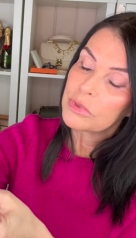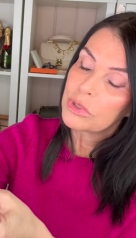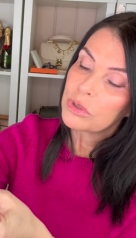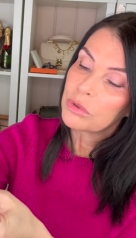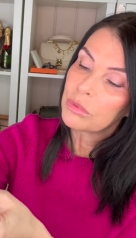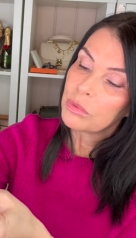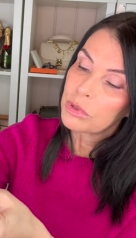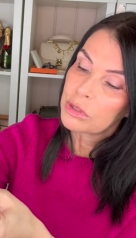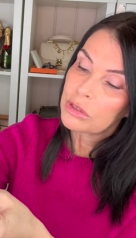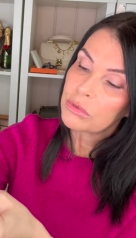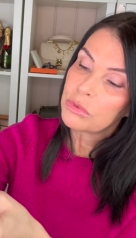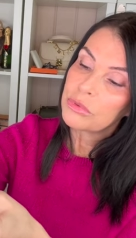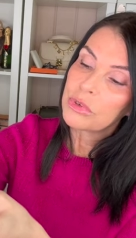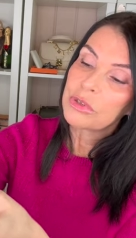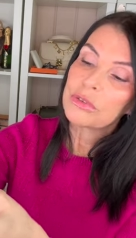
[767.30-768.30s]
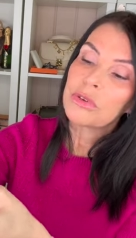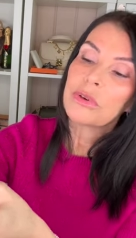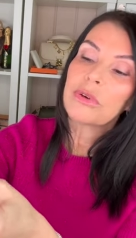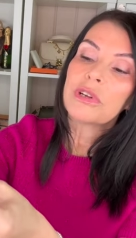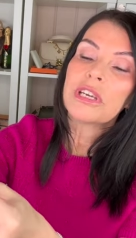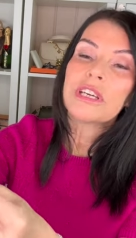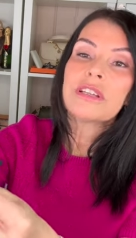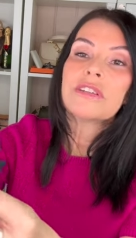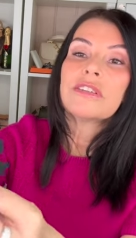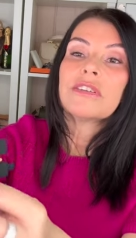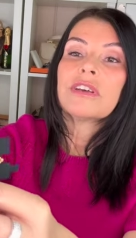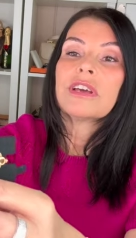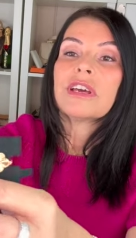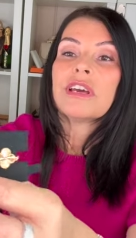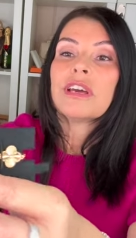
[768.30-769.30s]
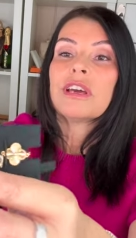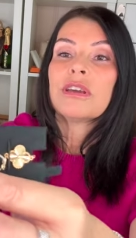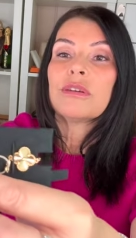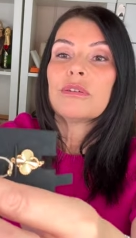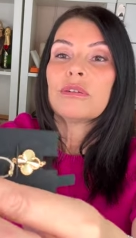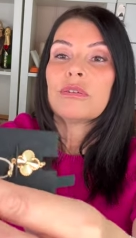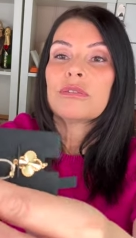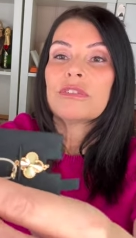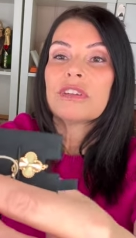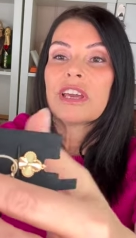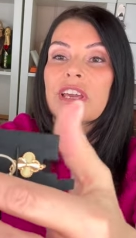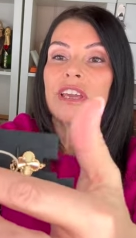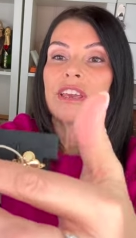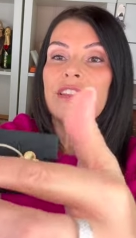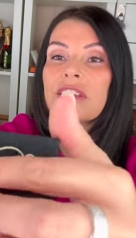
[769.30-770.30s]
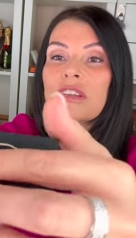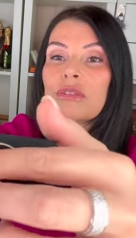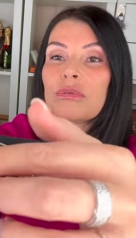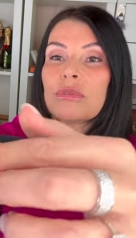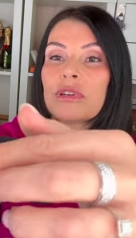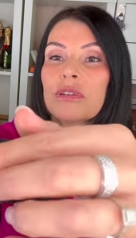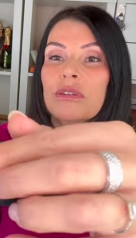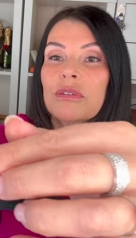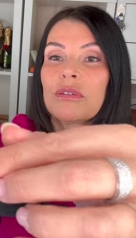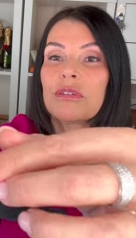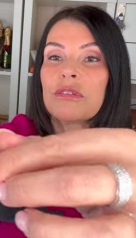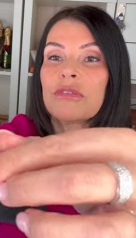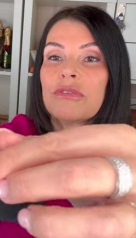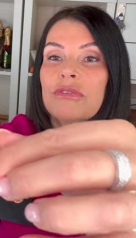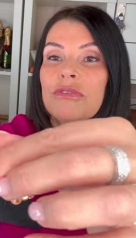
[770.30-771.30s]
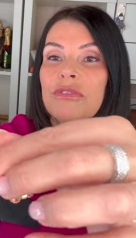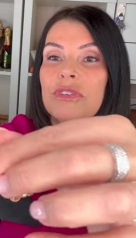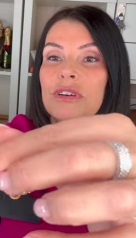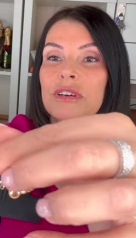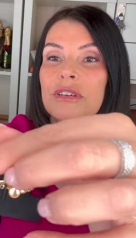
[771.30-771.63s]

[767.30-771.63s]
you want to return it you don't take this one off